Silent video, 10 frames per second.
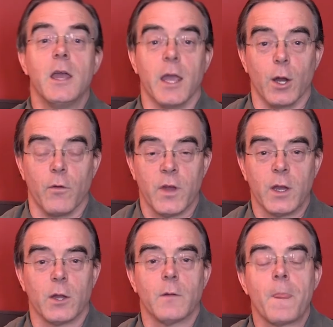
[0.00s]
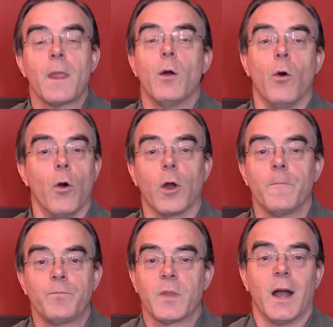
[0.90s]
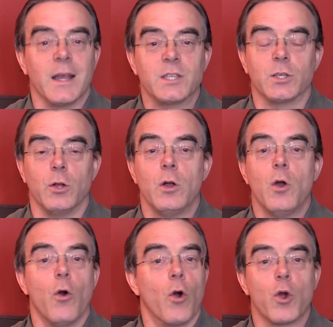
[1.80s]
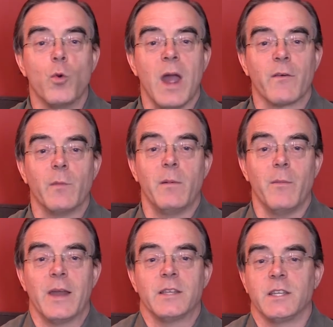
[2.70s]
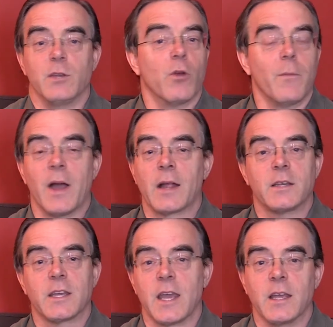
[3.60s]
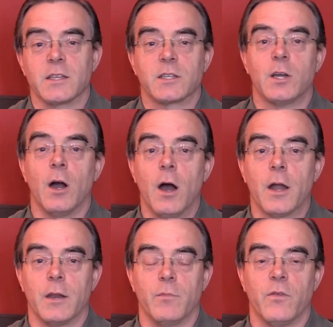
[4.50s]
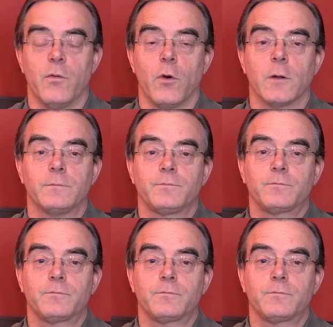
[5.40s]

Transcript: Adolf Hitler, or ISIL, or whoever may be menacing you, going back to Genghis Khan and before.